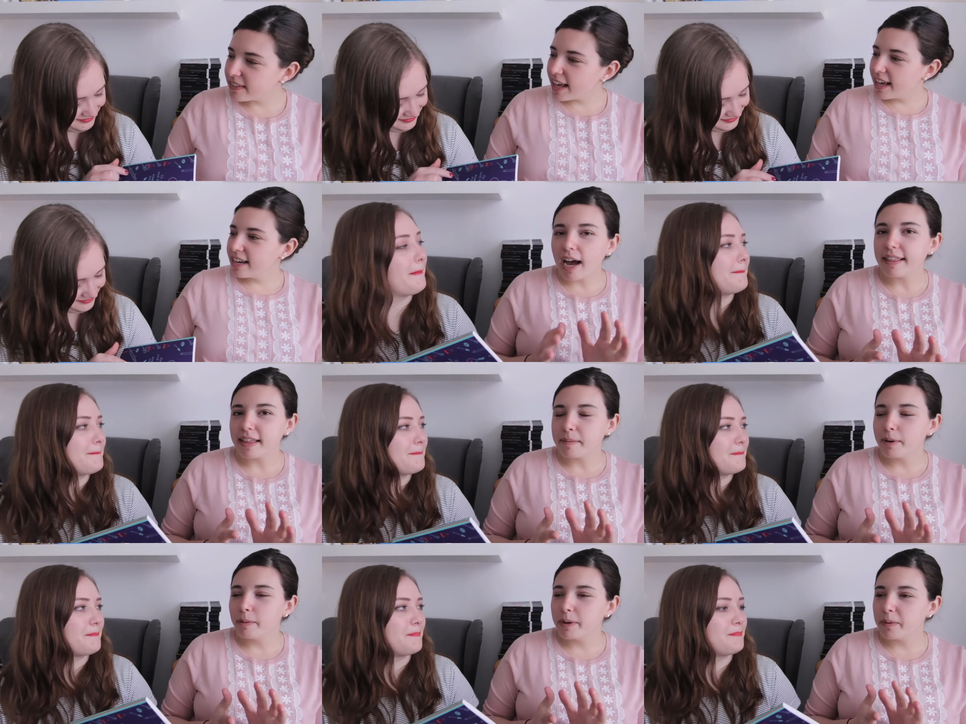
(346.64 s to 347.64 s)
Speaker 1: that gothic
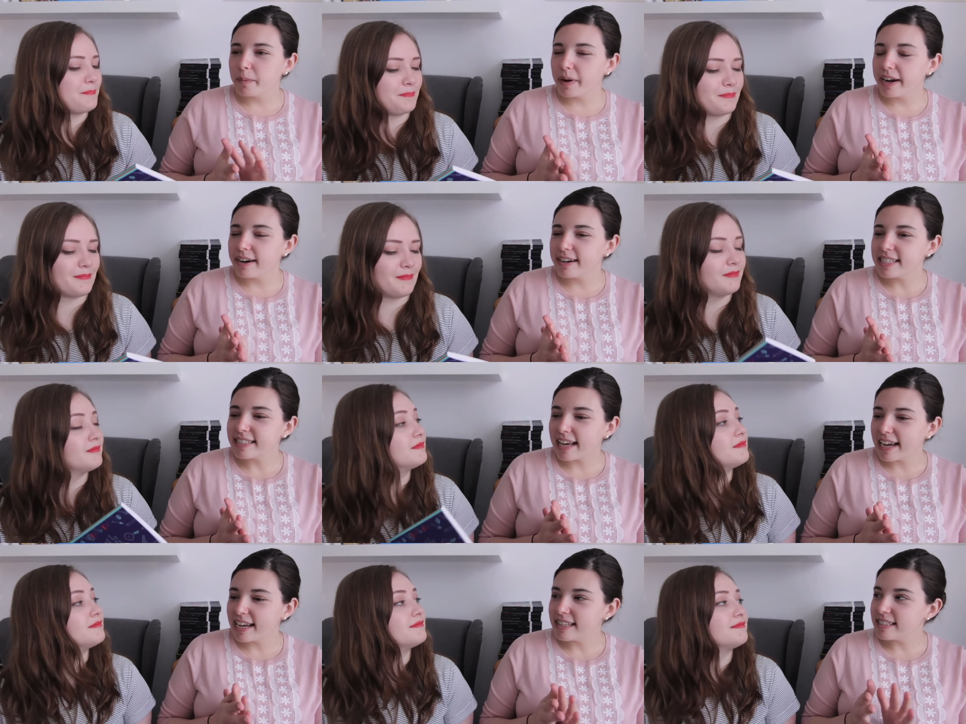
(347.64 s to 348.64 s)
moment where
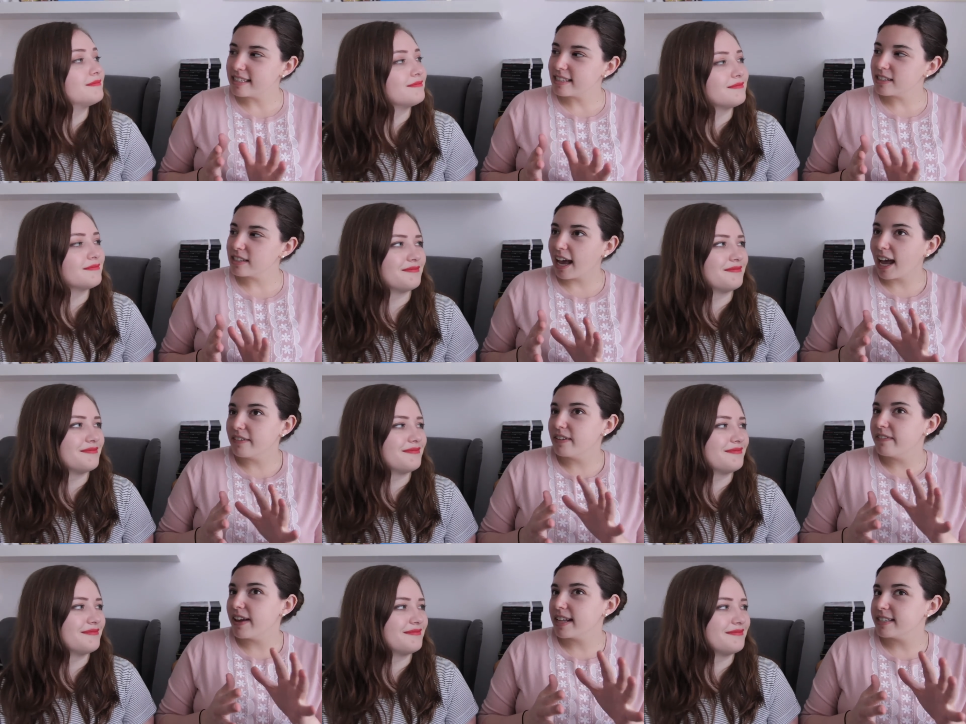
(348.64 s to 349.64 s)
science is kind of
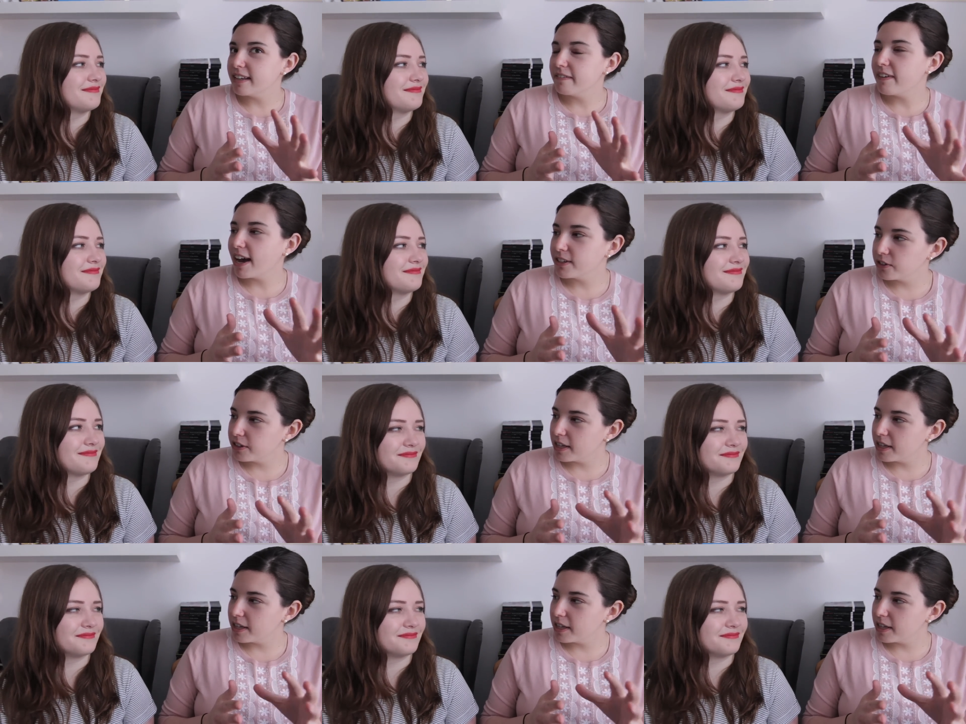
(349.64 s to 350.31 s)
advancing faster